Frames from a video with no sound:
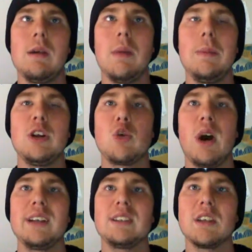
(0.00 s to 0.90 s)
maybe
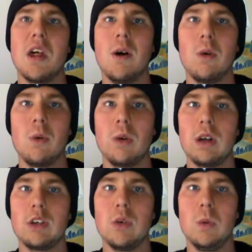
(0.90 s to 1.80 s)
twice as
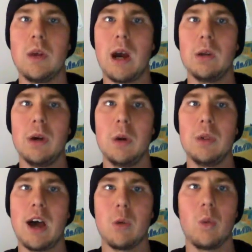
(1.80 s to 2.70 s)
long to
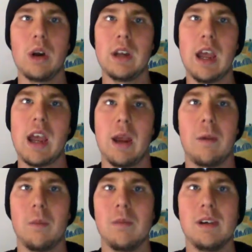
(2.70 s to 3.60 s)
download that one
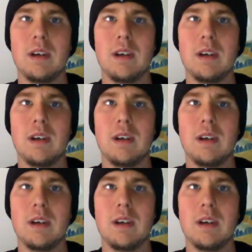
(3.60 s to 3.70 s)
game